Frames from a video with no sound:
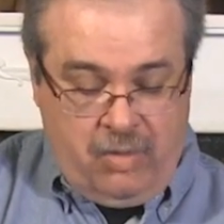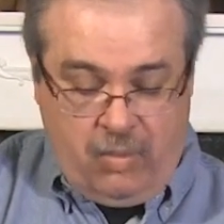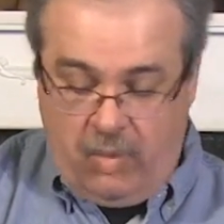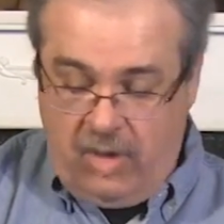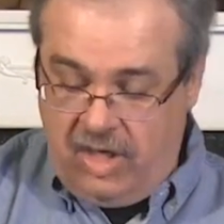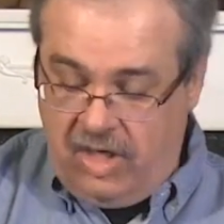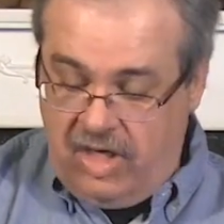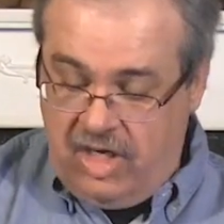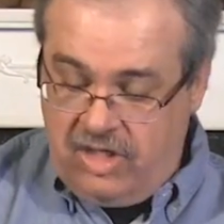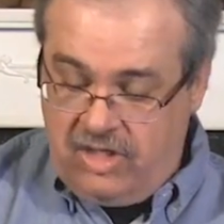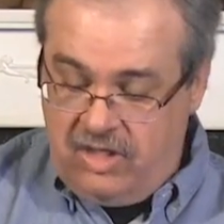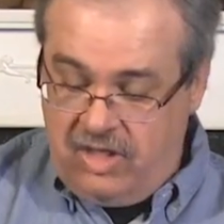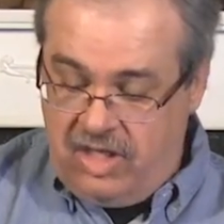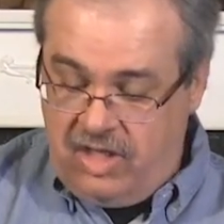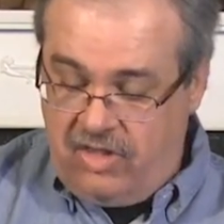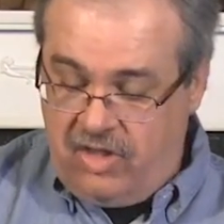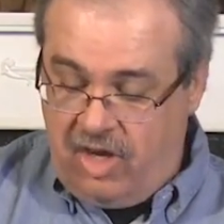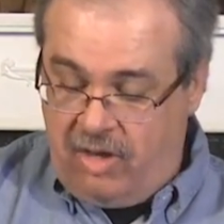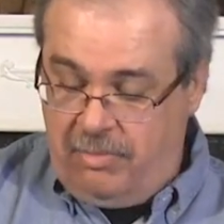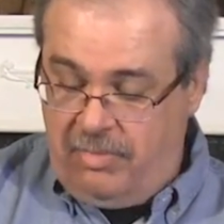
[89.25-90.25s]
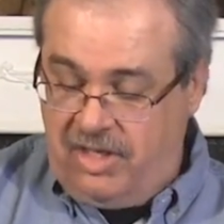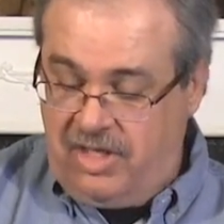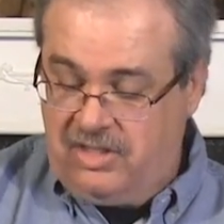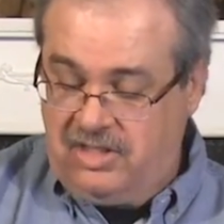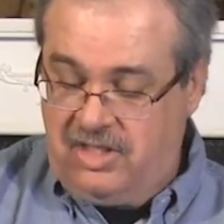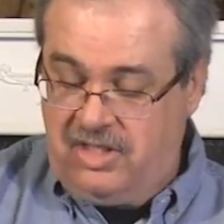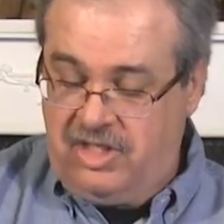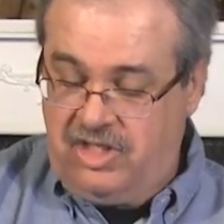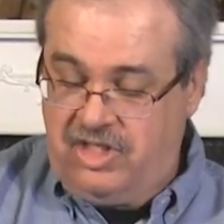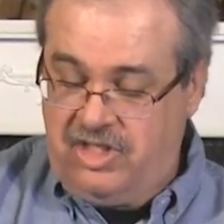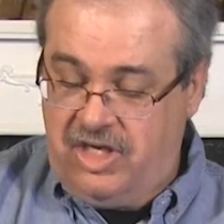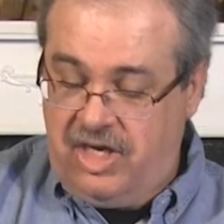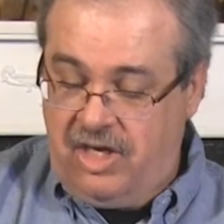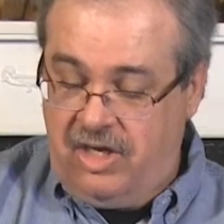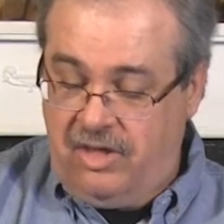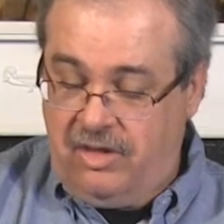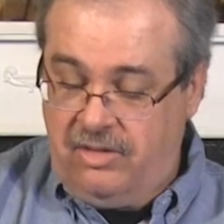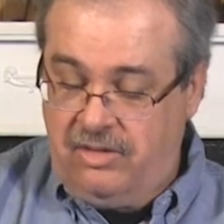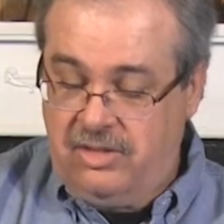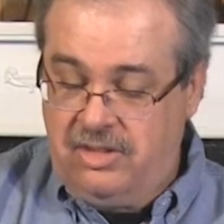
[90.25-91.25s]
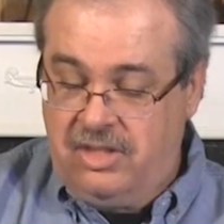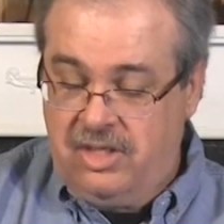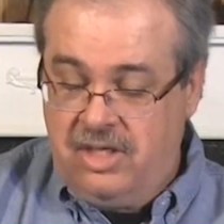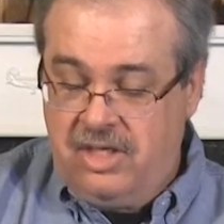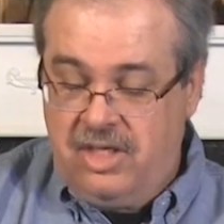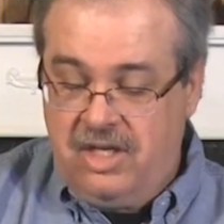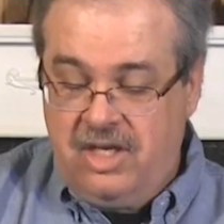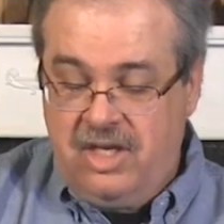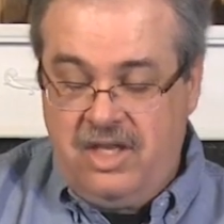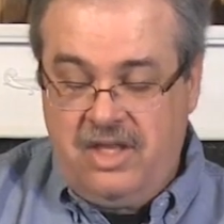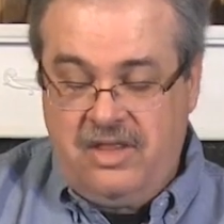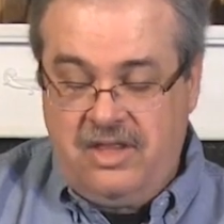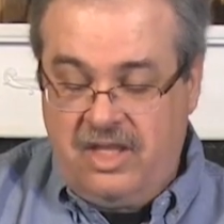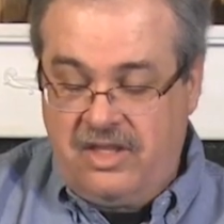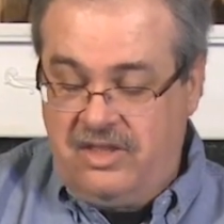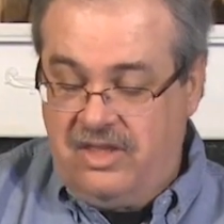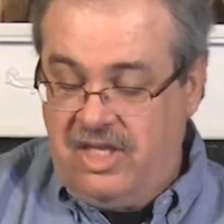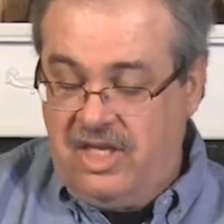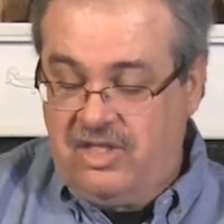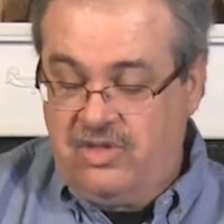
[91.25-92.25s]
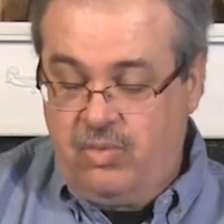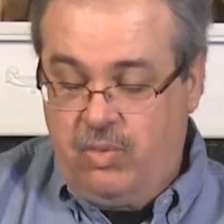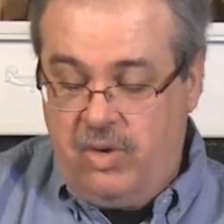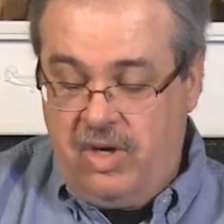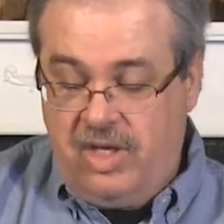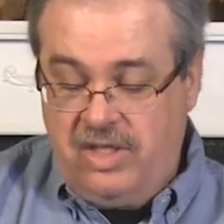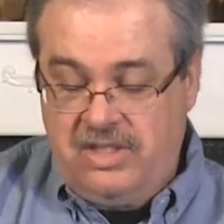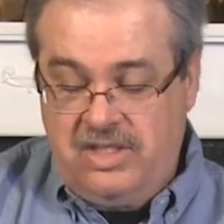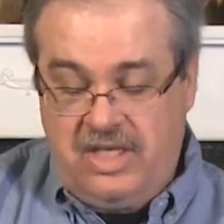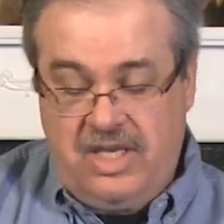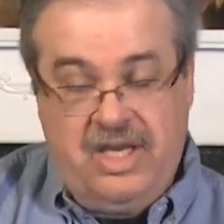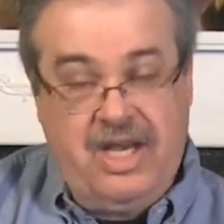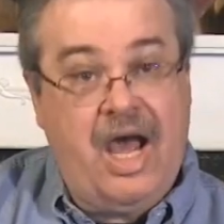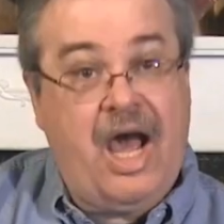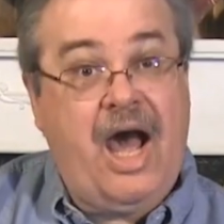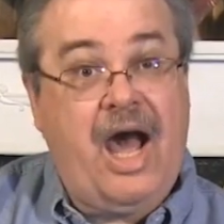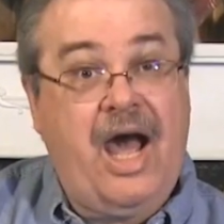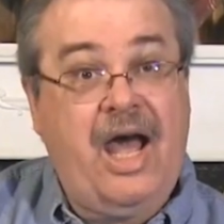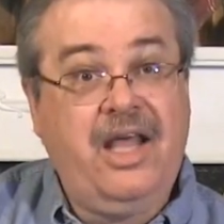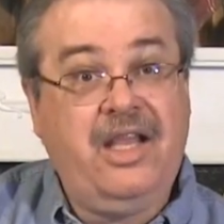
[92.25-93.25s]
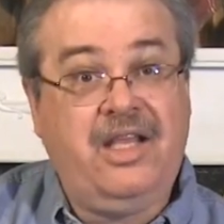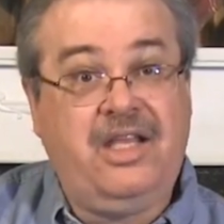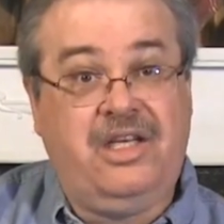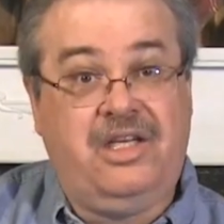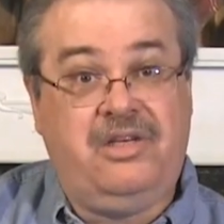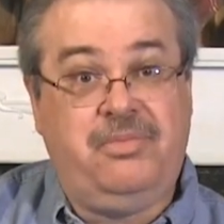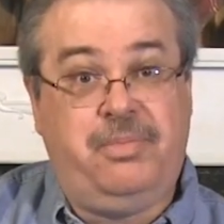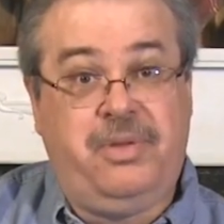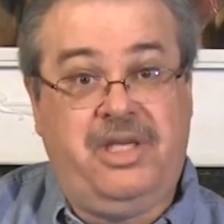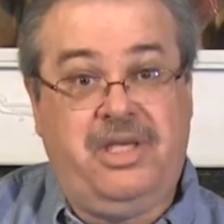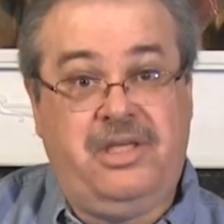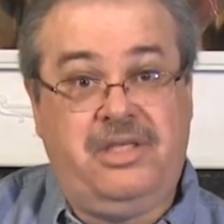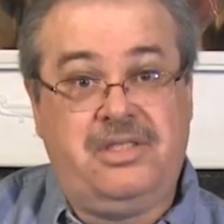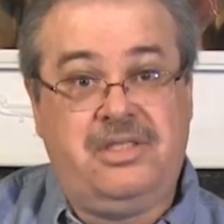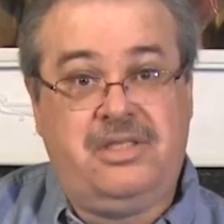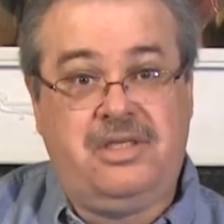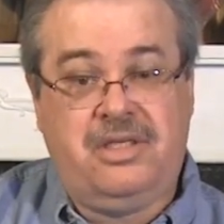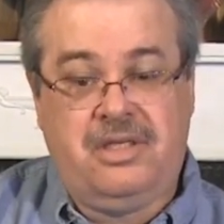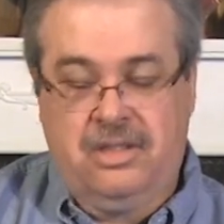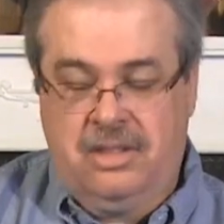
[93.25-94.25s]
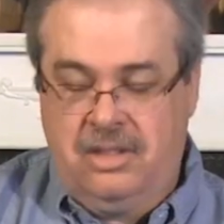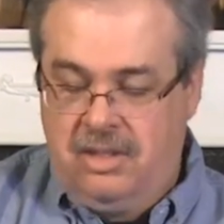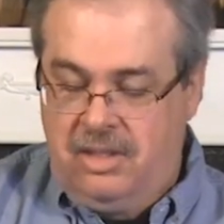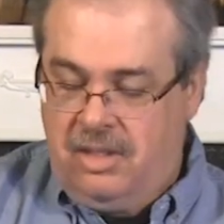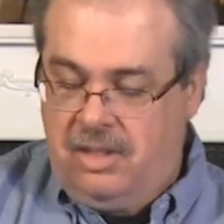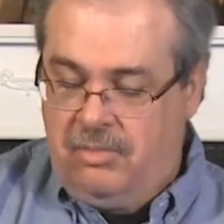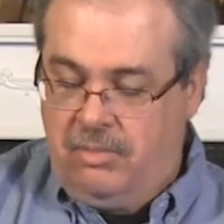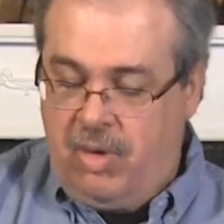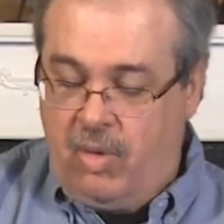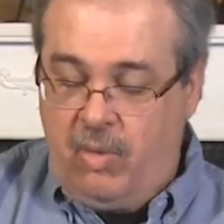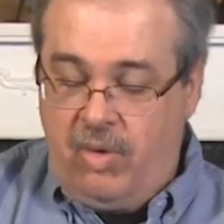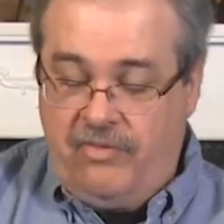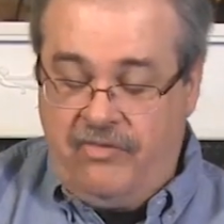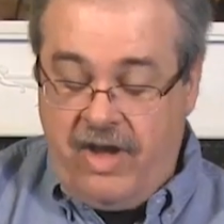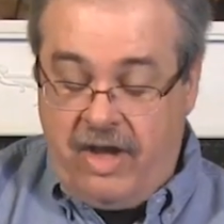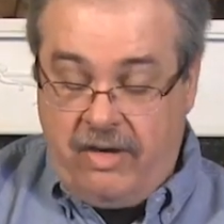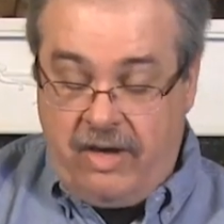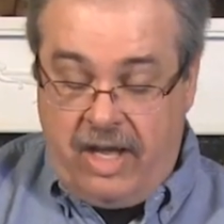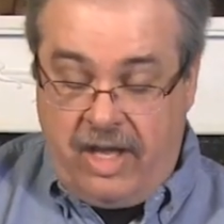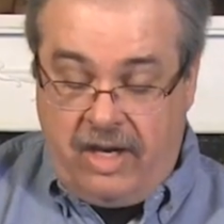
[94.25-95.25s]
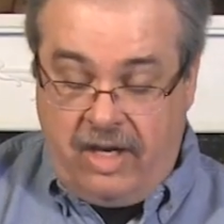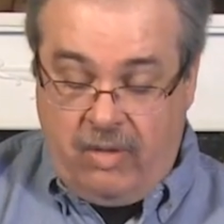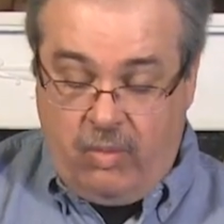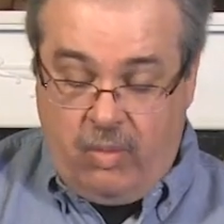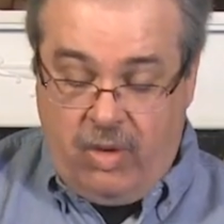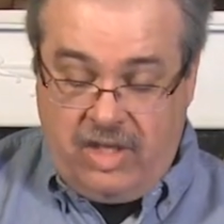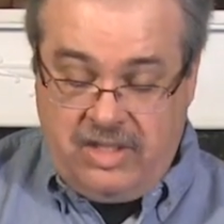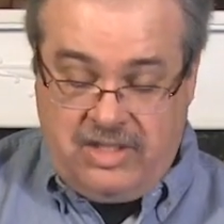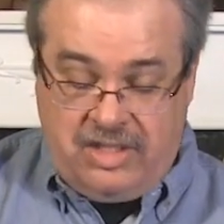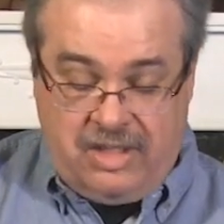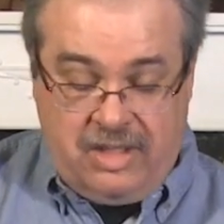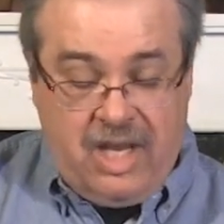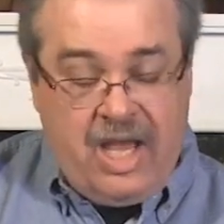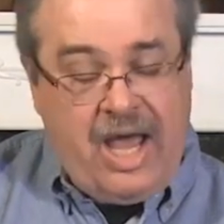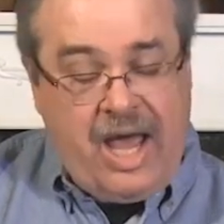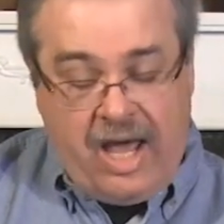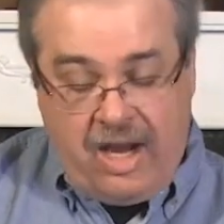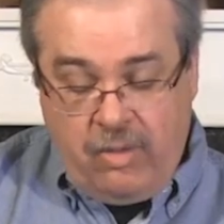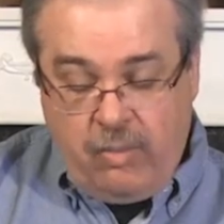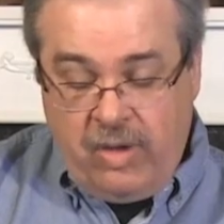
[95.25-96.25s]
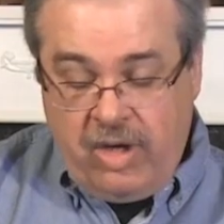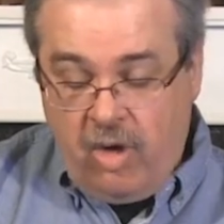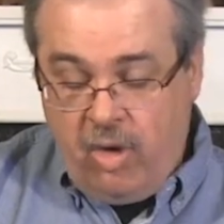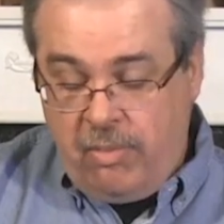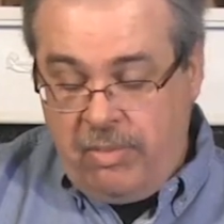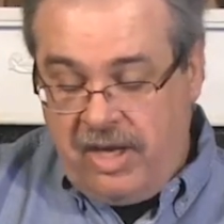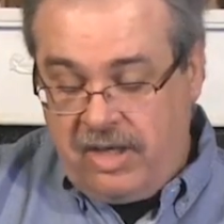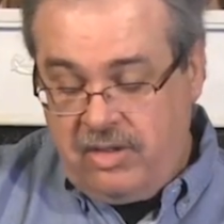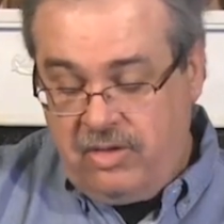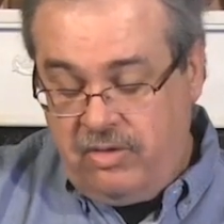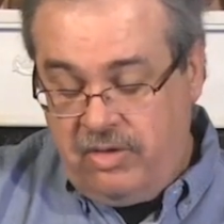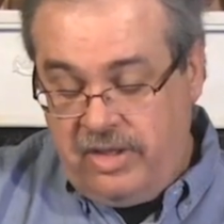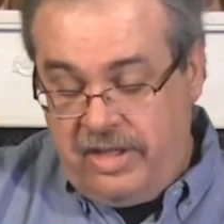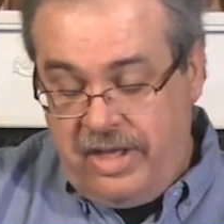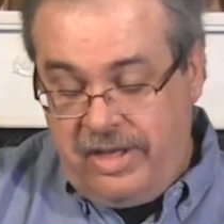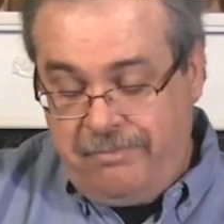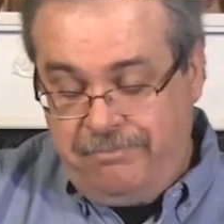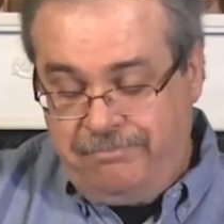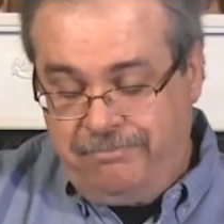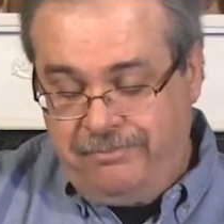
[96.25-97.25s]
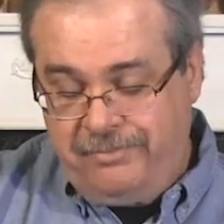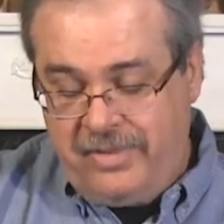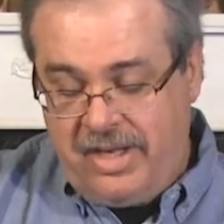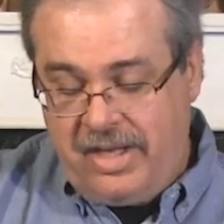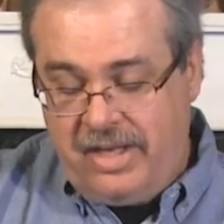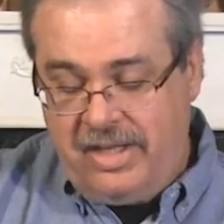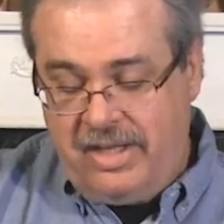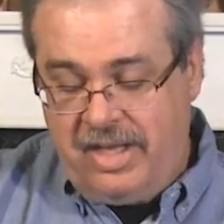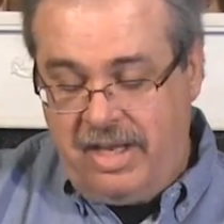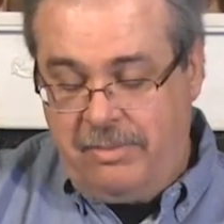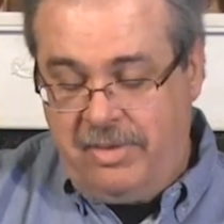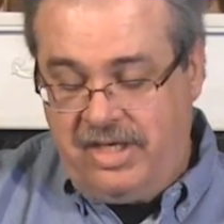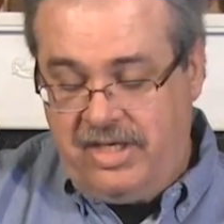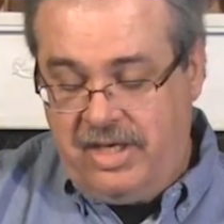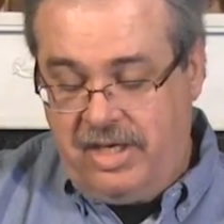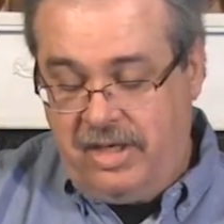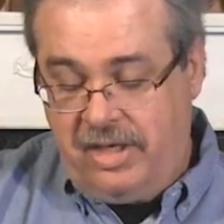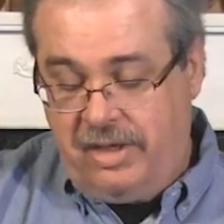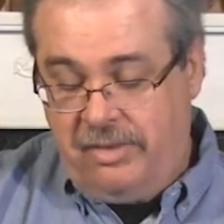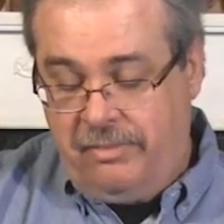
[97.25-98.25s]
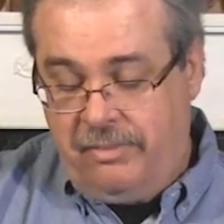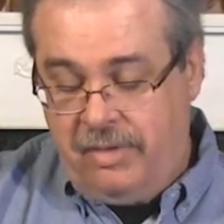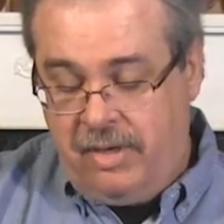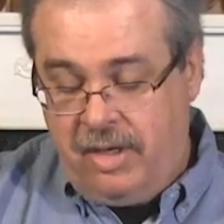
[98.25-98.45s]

We initially thought, because of the shells, that this was an island piece, but we found out it wasn't. How did we go about doing that? Let me tell you.